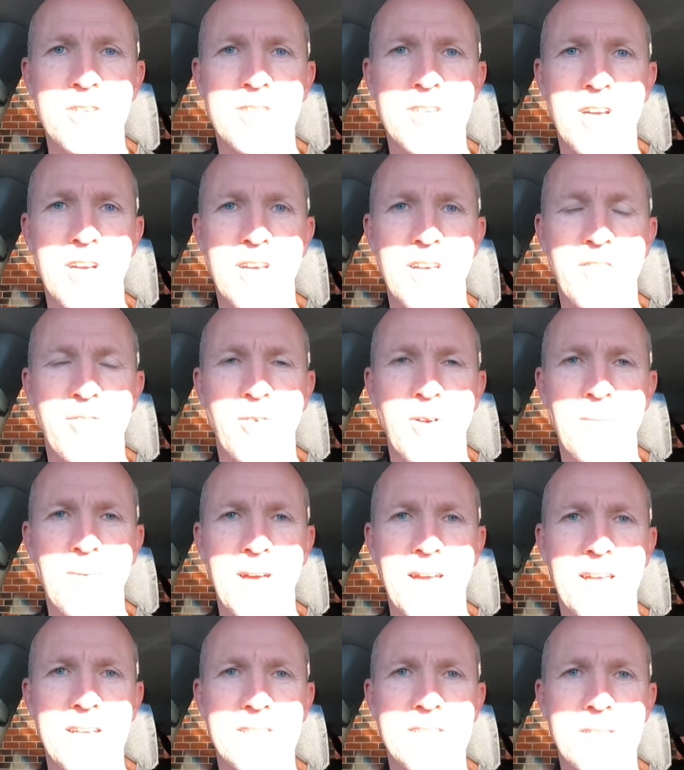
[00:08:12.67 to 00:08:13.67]
So if we
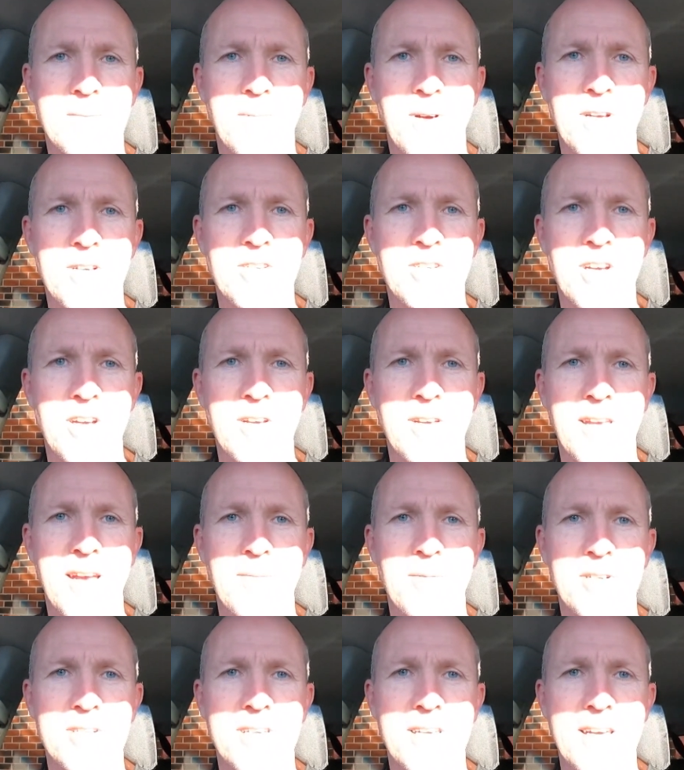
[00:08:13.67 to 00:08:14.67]
make it to the boat show,
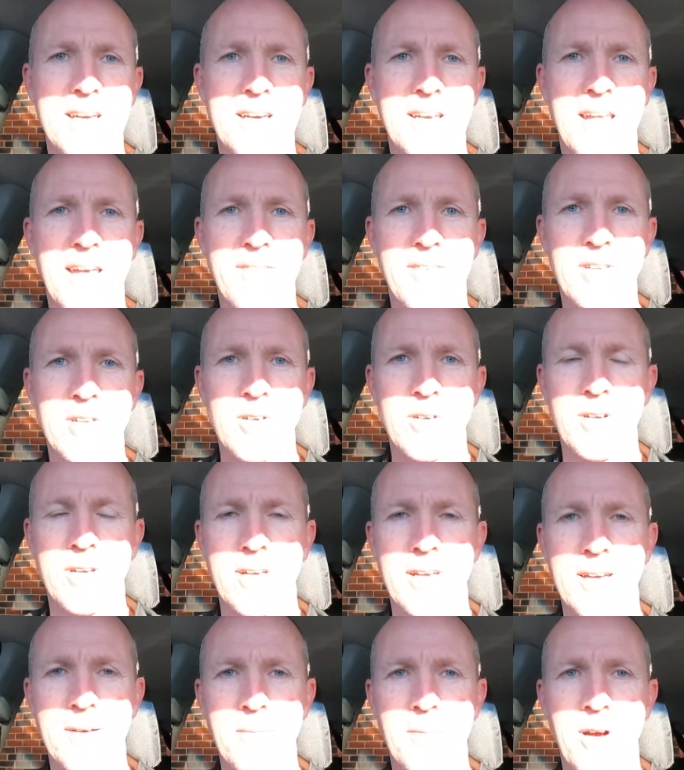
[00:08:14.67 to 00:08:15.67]
come on down, have a look.
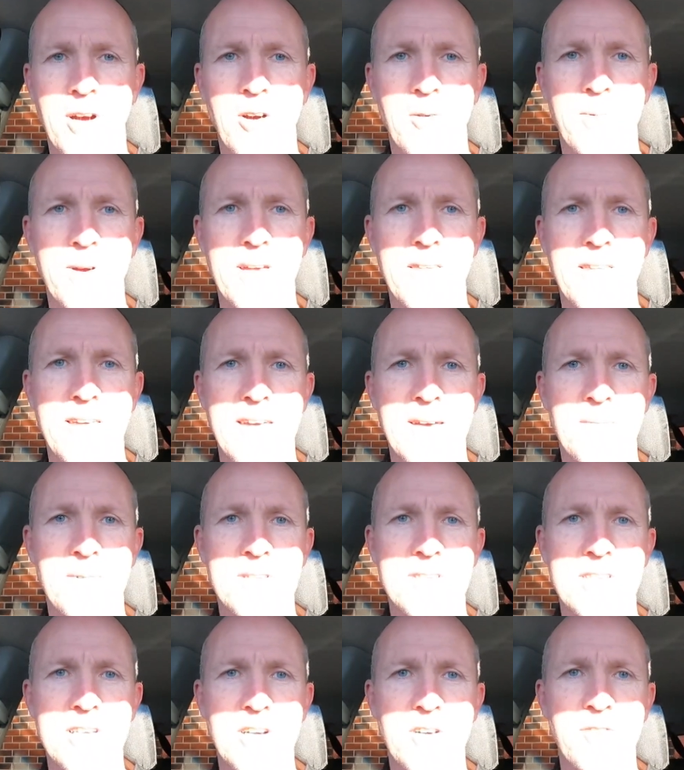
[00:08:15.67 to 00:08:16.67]
I'll be there,
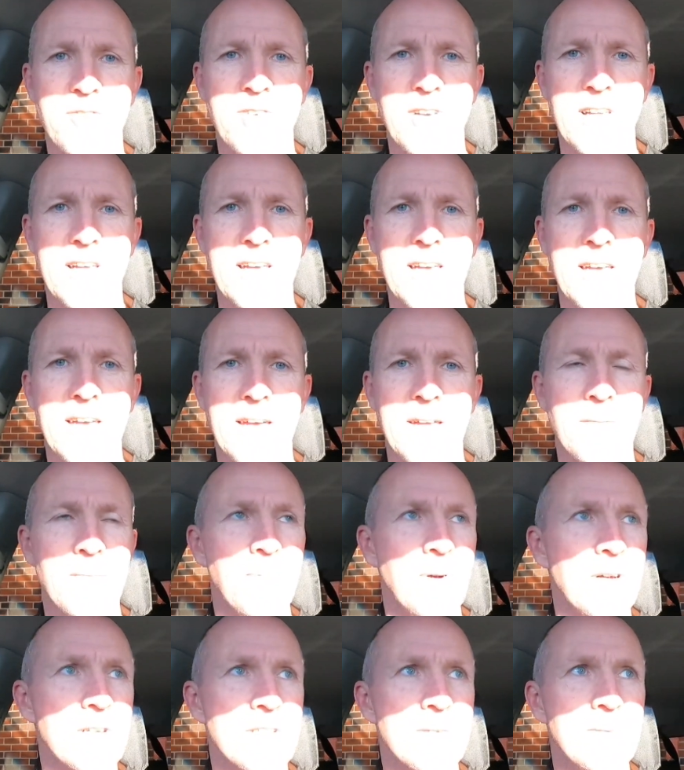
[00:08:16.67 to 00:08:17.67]
myself, Lee,
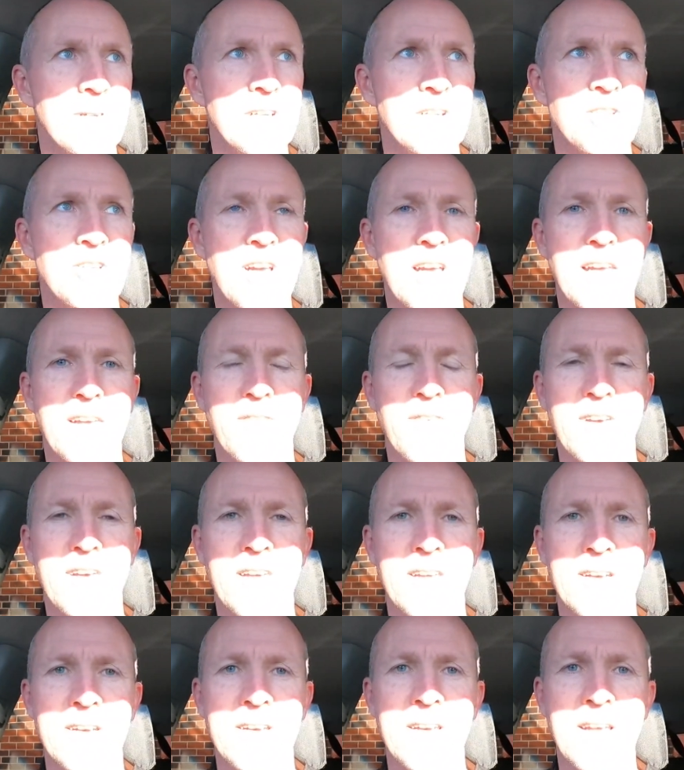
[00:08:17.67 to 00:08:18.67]
and possibly Jack, if he
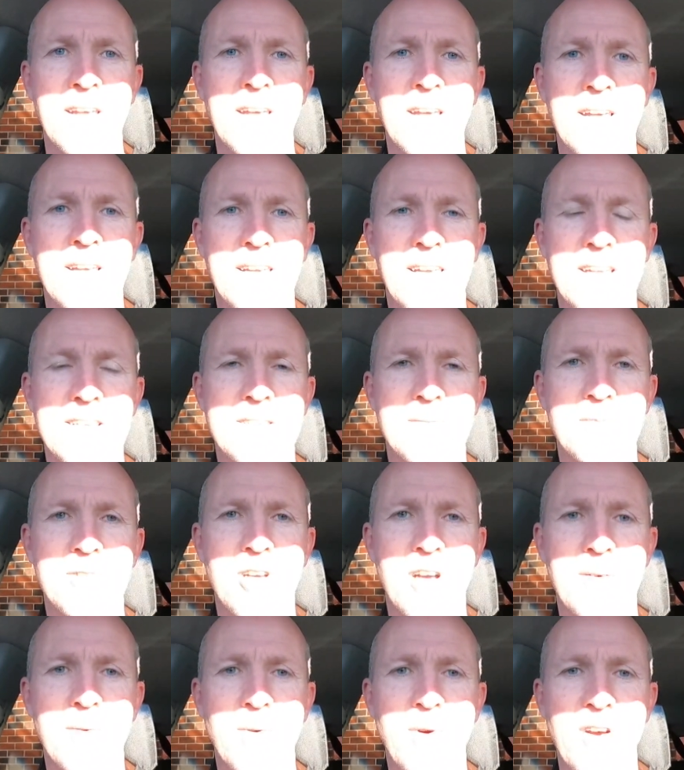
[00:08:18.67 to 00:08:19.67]
can get some
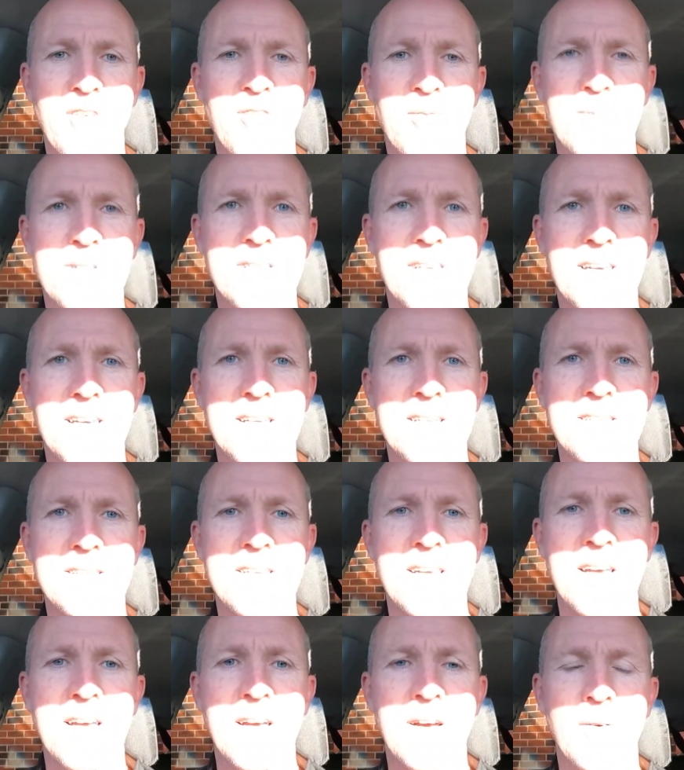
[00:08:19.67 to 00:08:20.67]
time away from his
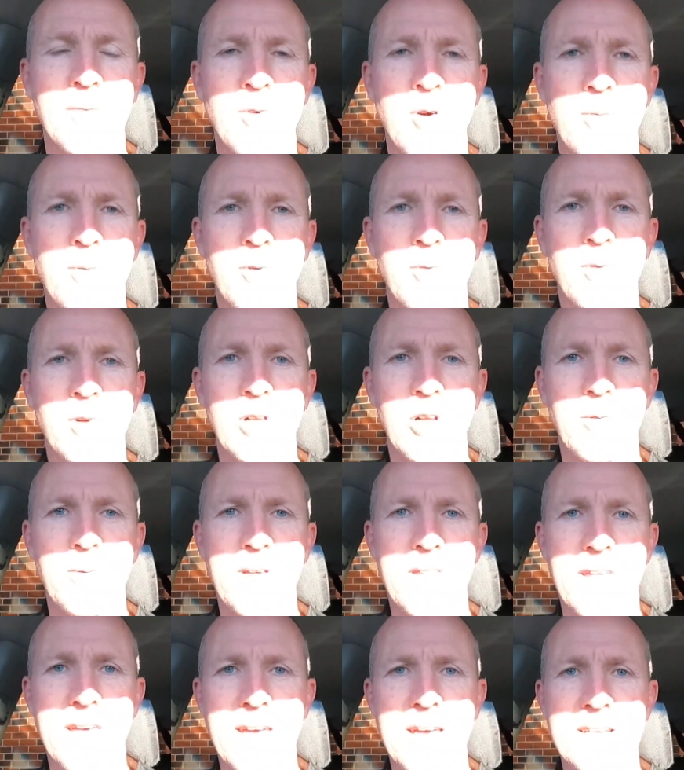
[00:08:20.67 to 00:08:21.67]
kids. We'll all
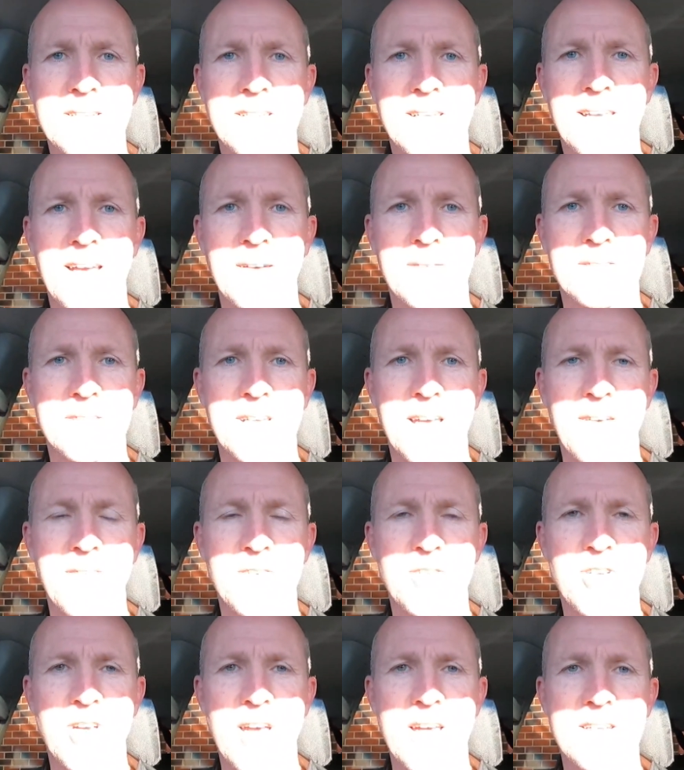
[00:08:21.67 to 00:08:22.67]
be there to have
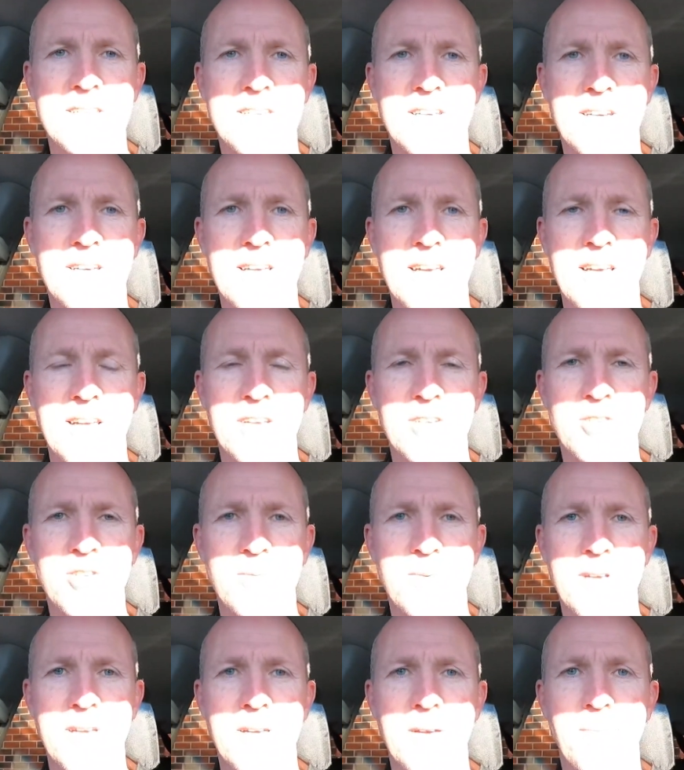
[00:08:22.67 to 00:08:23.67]
a chat. So yeah, it
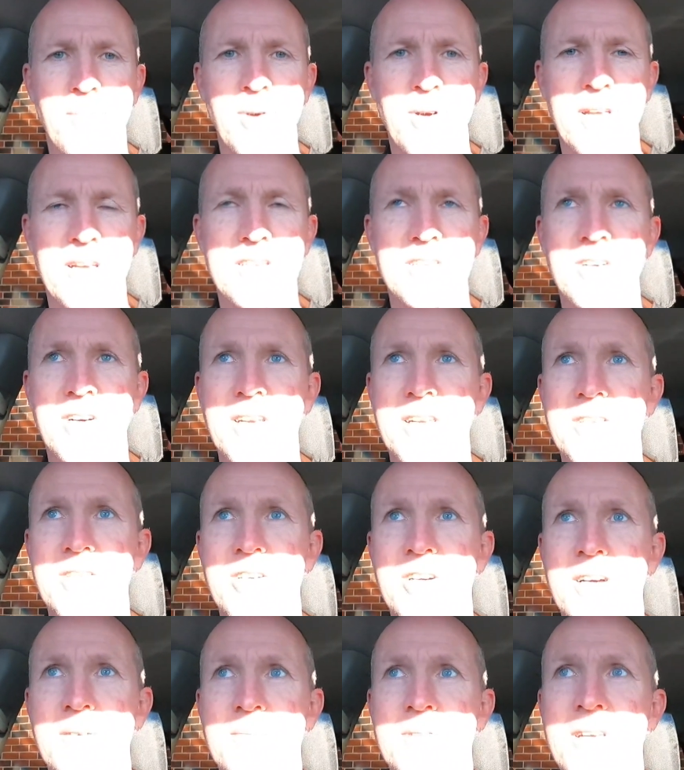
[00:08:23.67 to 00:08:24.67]
should be pretty exciting
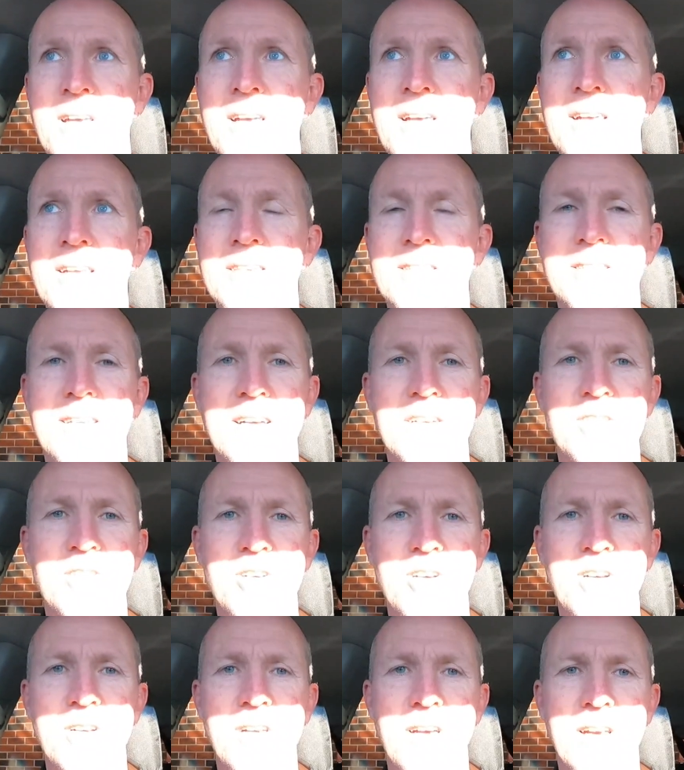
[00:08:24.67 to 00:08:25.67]
times. Stay
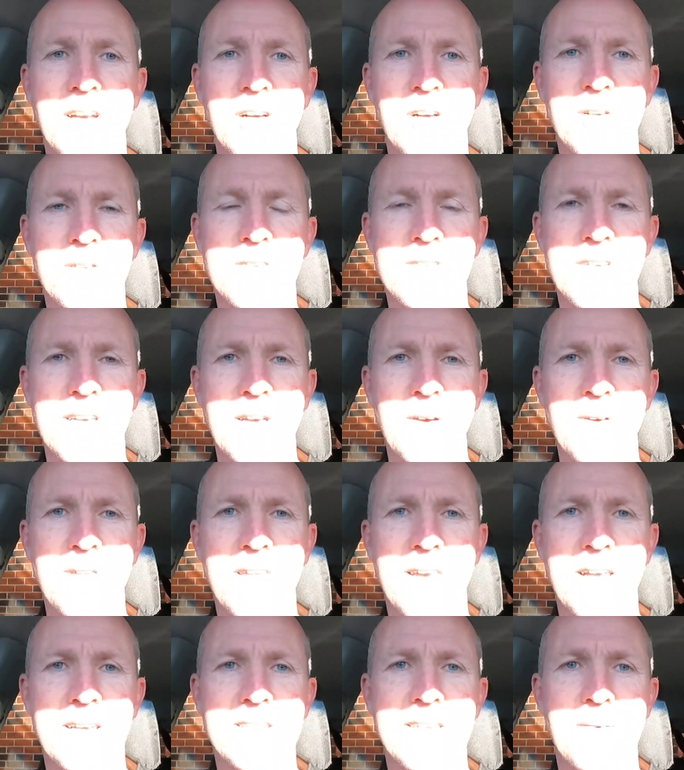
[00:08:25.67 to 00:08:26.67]
tuned and I'll see you in
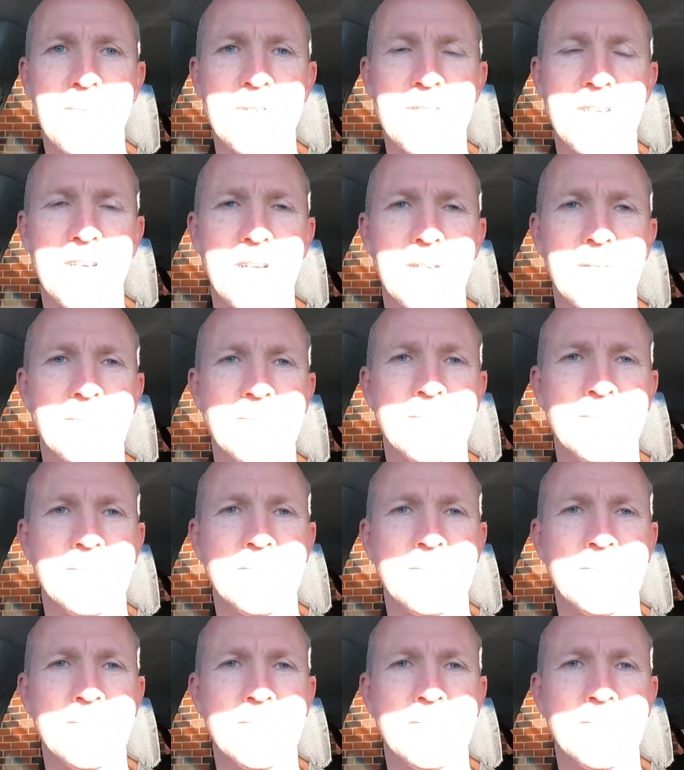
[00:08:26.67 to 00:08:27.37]
the next episode.